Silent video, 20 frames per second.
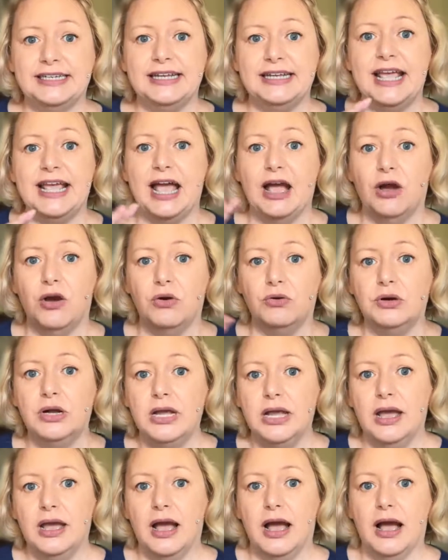how
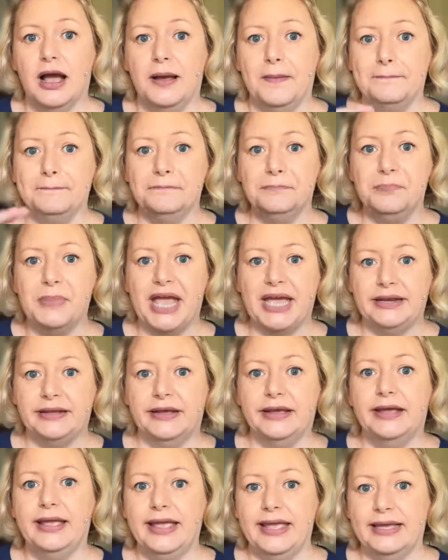
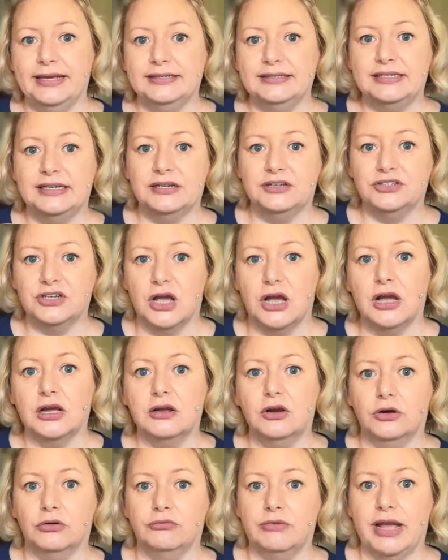Meta and TikTok
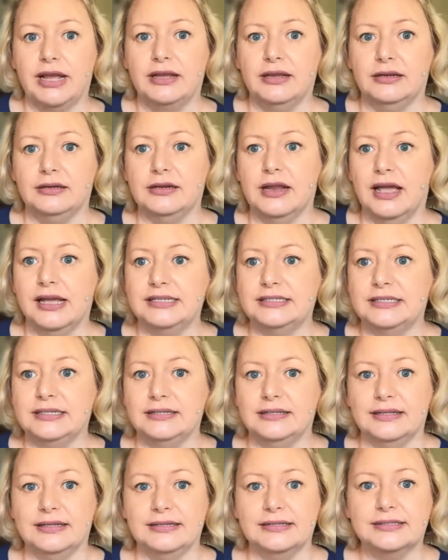are recognizing
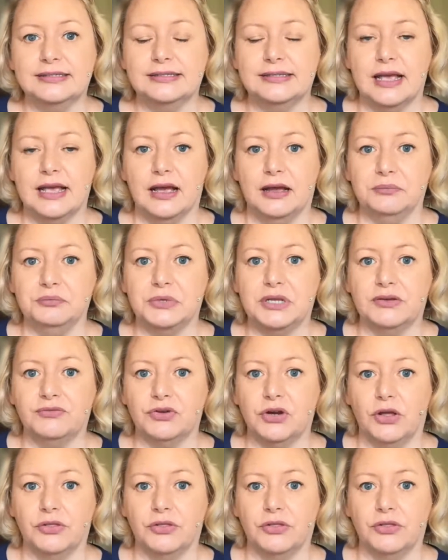this, given all the